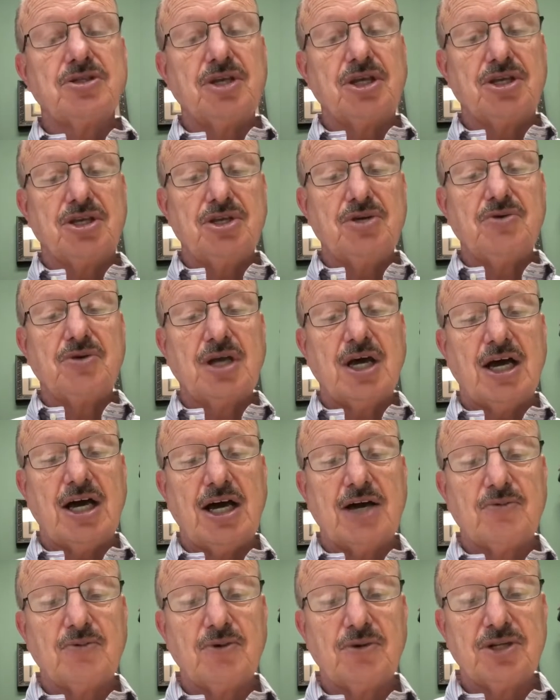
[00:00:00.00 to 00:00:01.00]
that you,
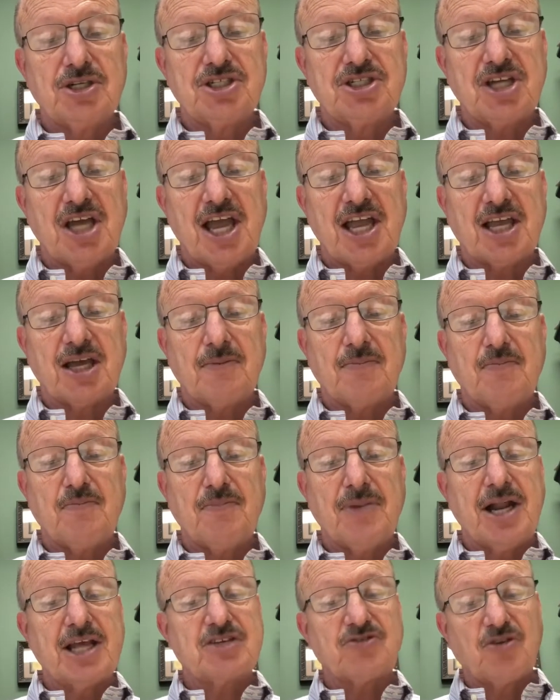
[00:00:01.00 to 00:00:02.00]
God, rule in Jacob.
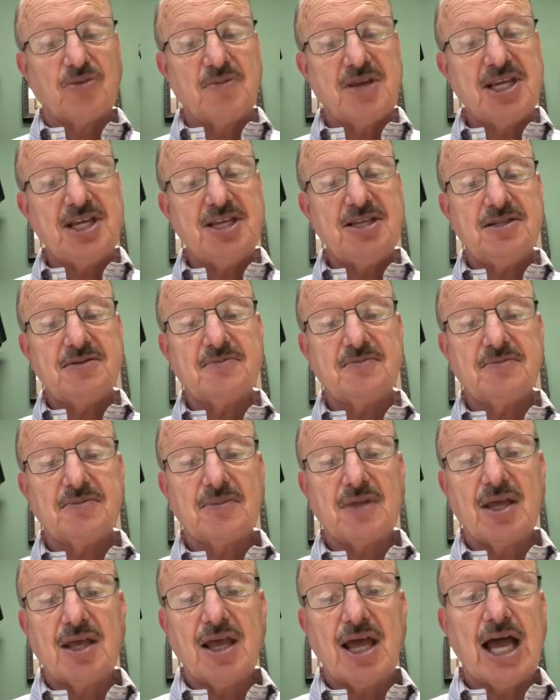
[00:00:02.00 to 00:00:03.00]
But as for me,
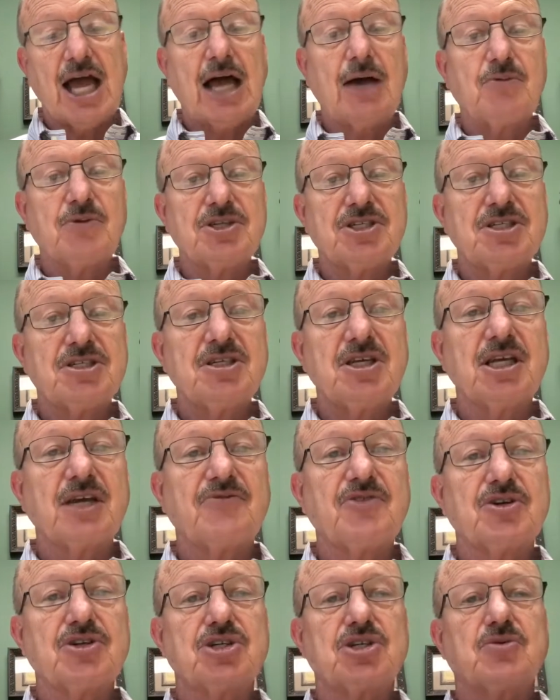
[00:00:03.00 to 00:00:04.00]
I will sing of
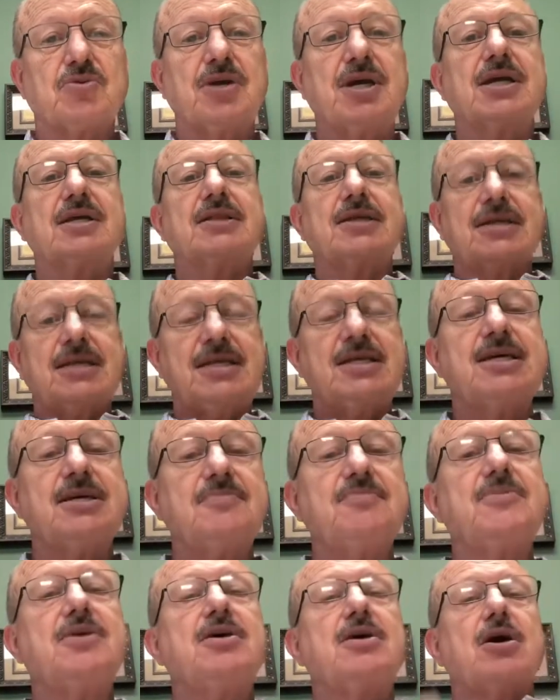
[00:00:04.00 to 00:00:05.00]
your strength.
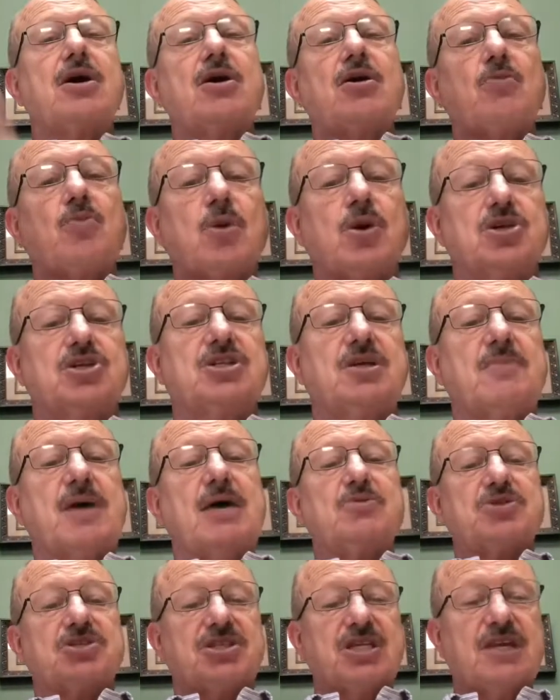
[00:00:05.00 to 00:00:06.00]
Again, worship. I
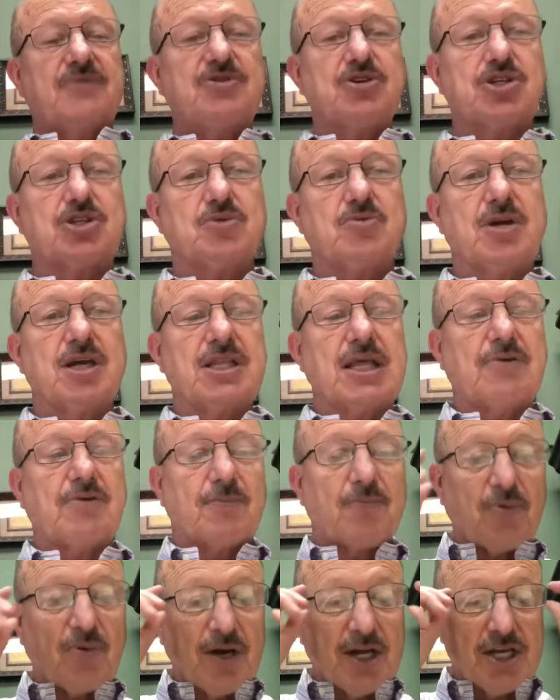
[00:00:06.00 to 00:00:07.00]
will sing of your strength. I will
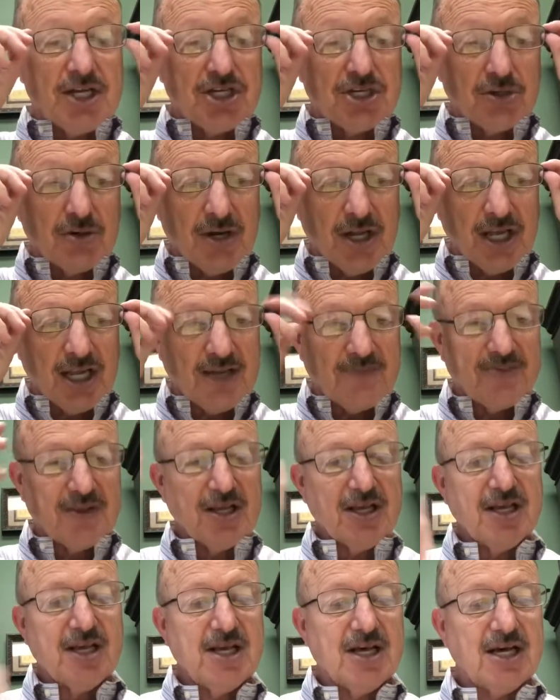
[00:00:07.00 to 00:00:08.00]
praise your name.
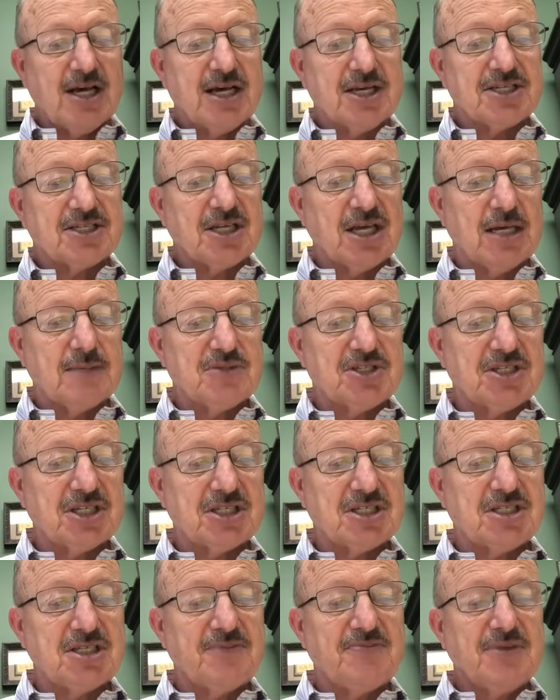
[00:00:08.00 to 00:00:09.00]
Uh, Psalm
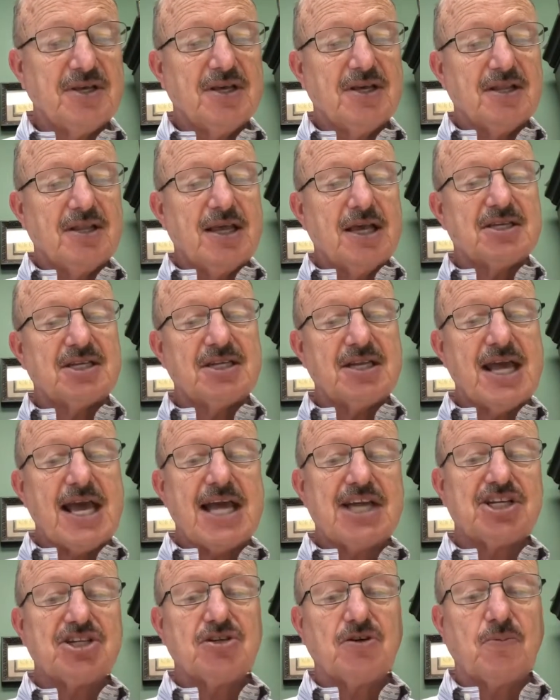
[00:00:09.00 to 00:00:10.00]
60 is a
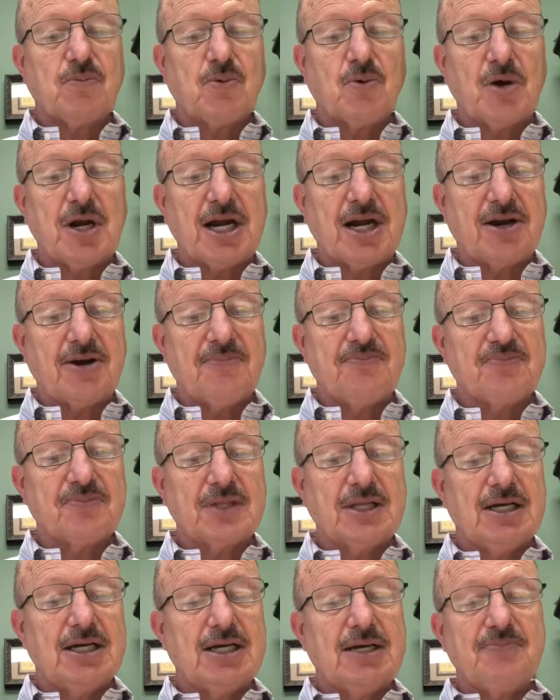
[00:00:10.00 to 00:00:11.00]
national prayer.
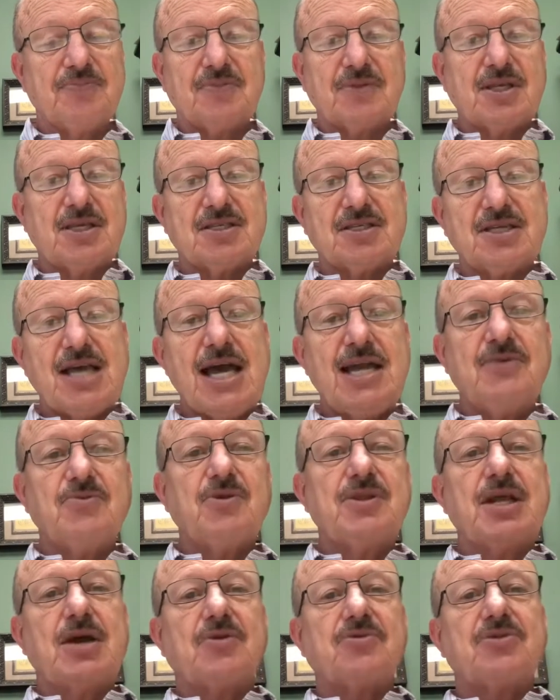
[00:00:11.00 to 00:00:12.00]
Um, it's kind of
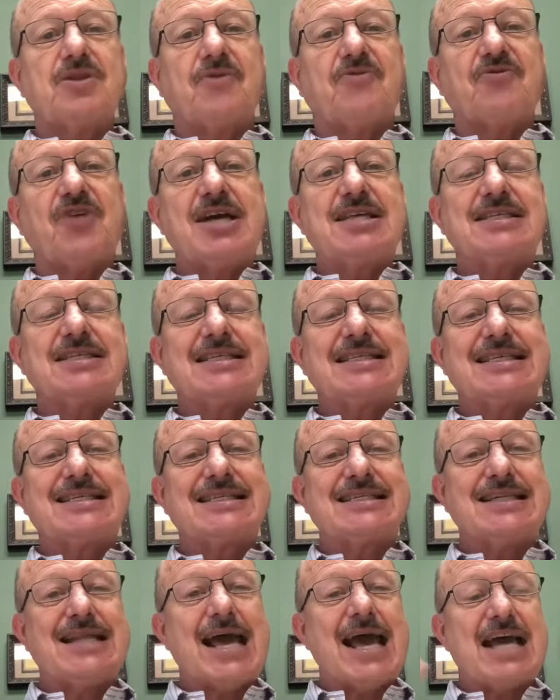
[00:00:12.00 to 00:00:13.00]
when they're they're facing
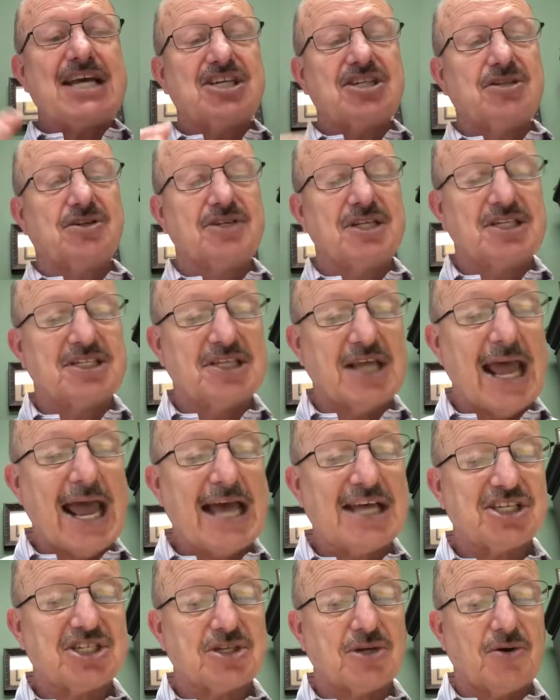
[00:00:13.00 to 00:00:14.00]
this national
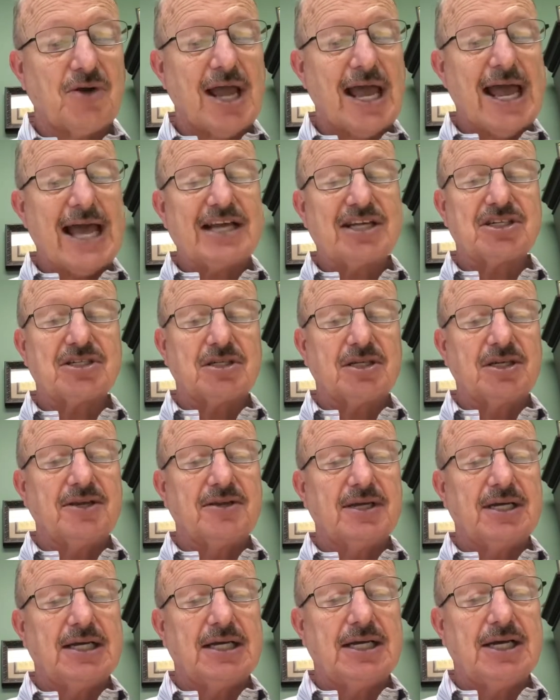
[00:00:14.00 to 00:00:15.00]
disaster,
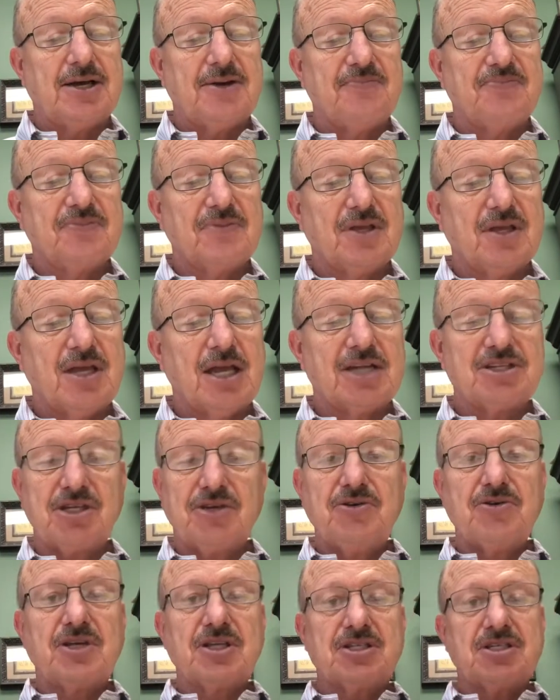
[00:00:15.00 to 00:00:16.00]
actually. Um, and so
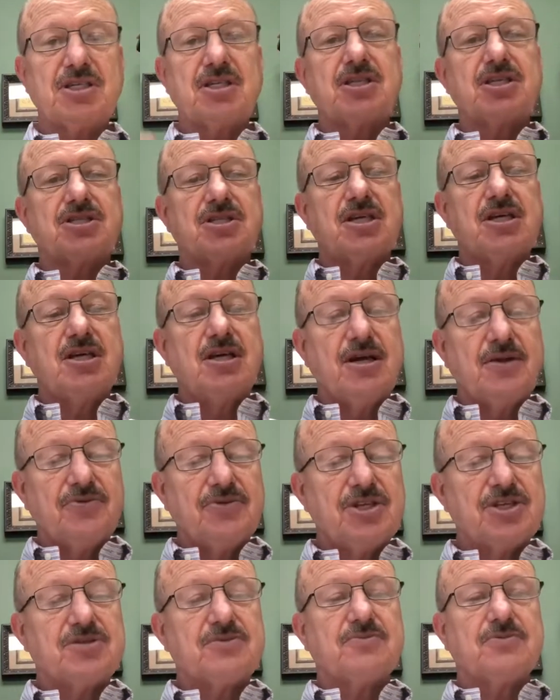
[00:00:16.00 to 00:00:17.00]
you can see this
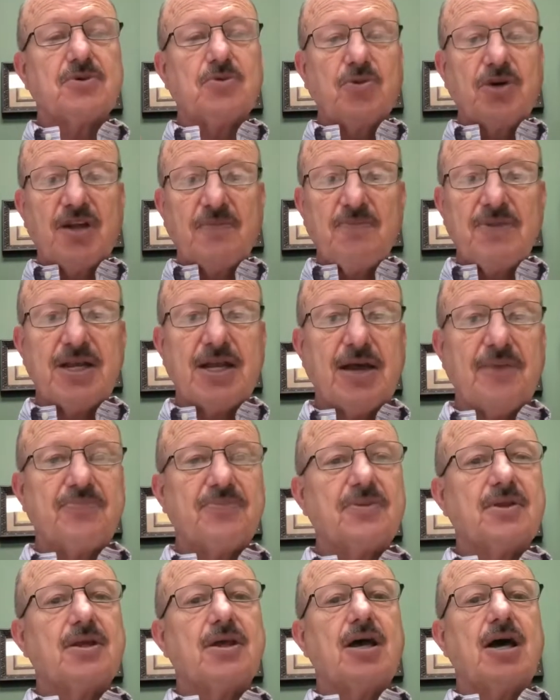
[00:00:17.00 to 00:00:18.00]
this would have been a
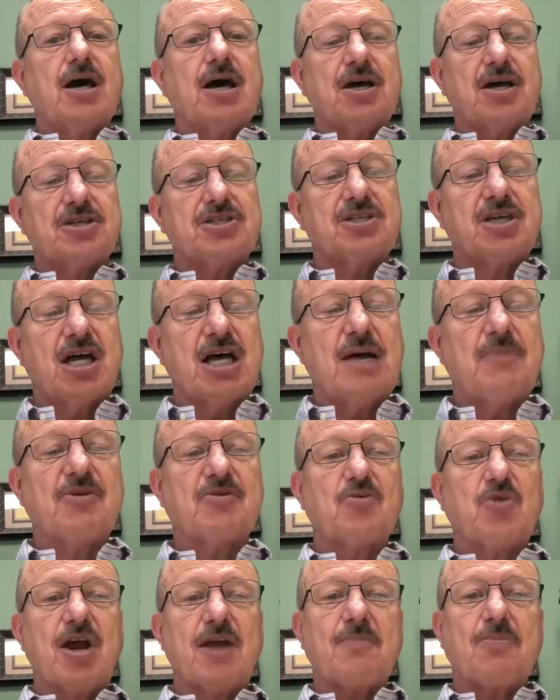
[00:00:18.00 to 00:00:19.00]
a psalm
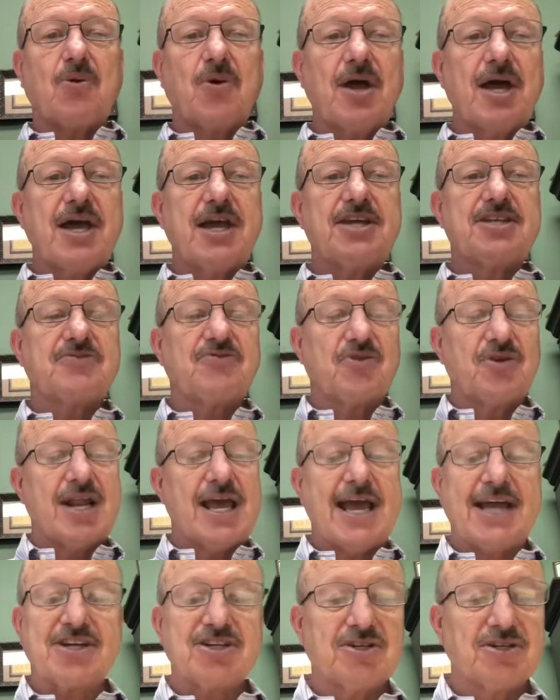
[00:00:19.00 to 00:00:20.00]
of great praise for
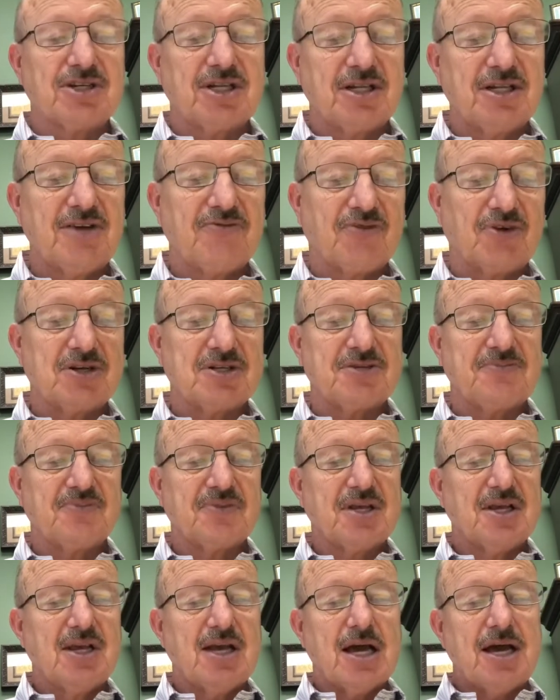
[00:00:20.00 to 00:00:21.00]
national deliverance,
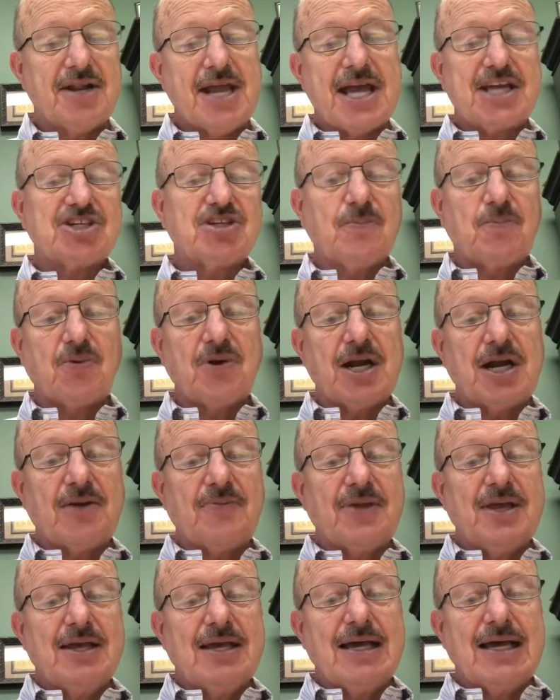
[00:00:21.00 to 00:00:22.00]
a national
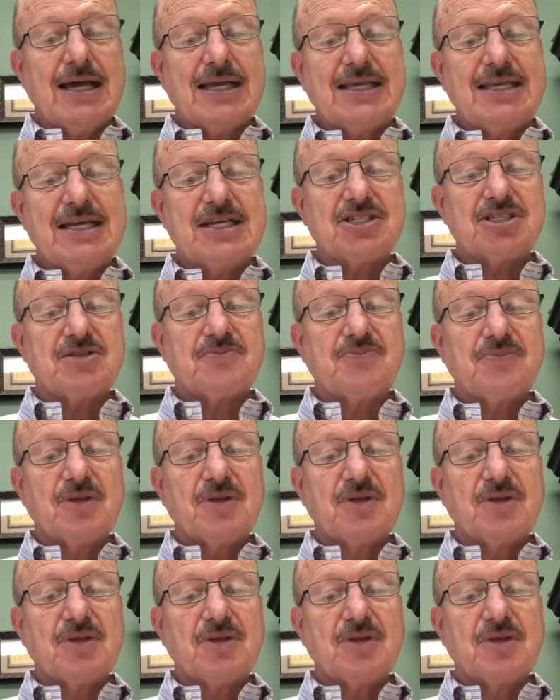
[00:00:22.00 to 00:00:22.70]
prayer against